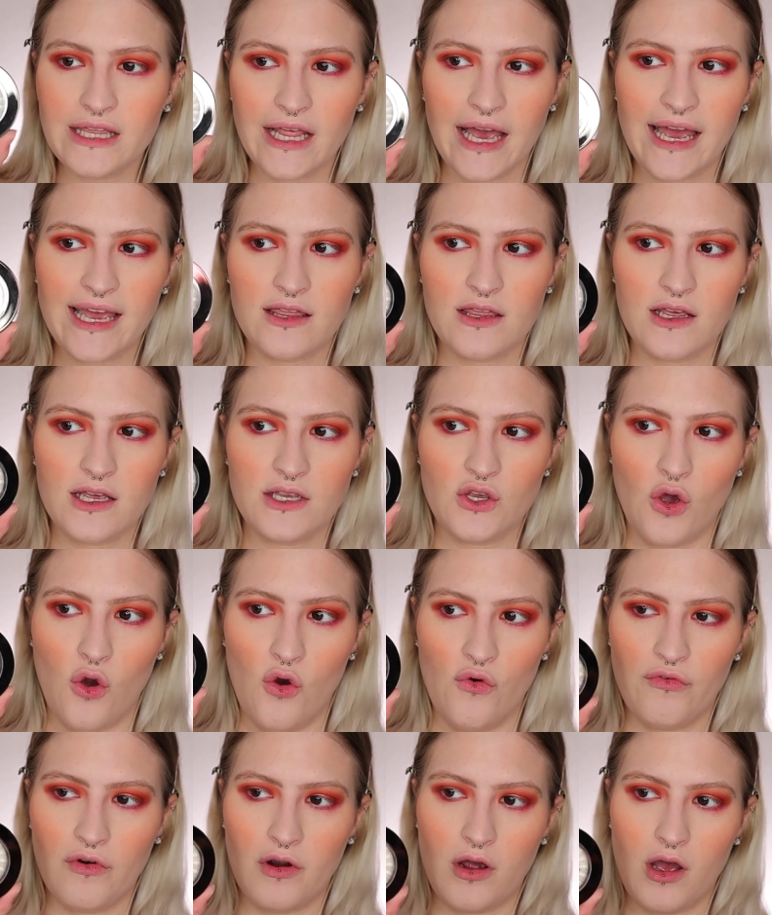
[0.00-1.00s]
like this
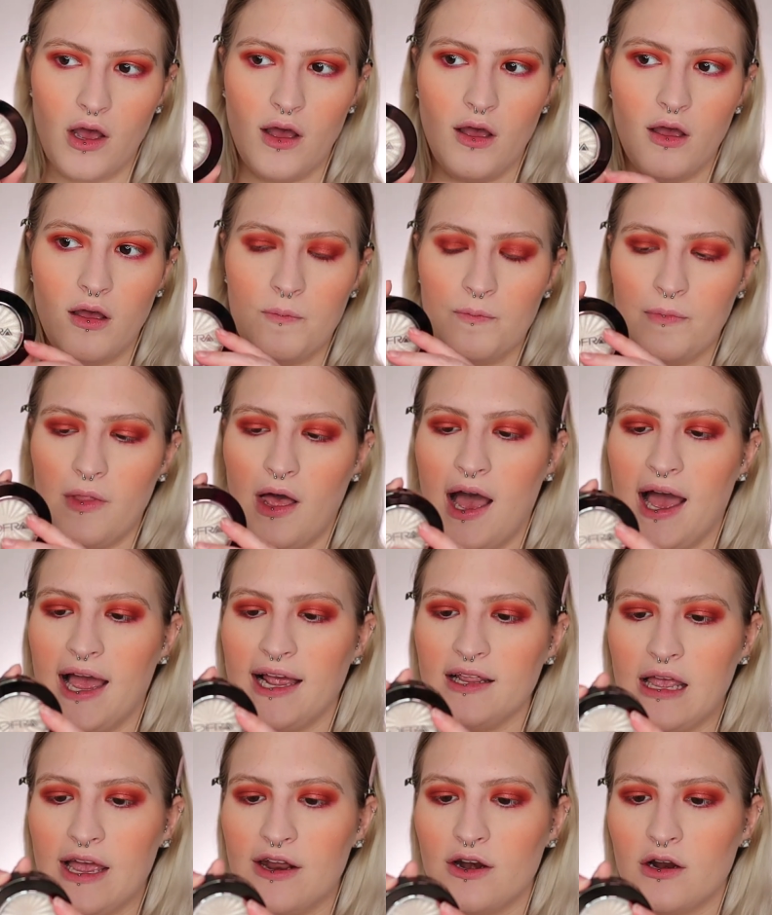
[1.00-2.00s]
Ofra
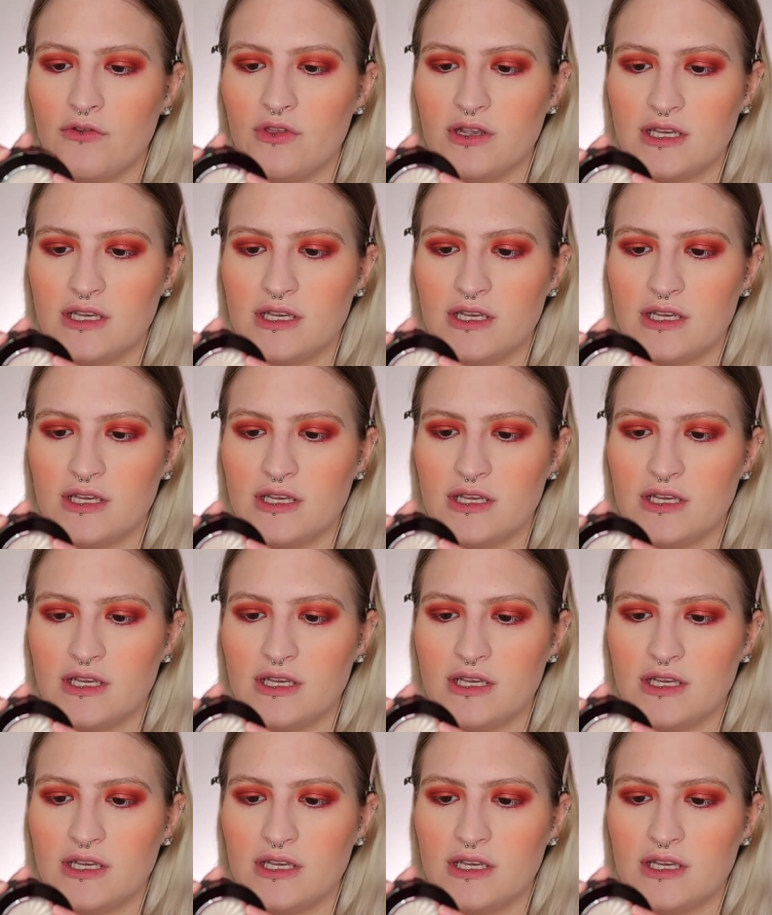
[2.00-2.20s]
highlighter.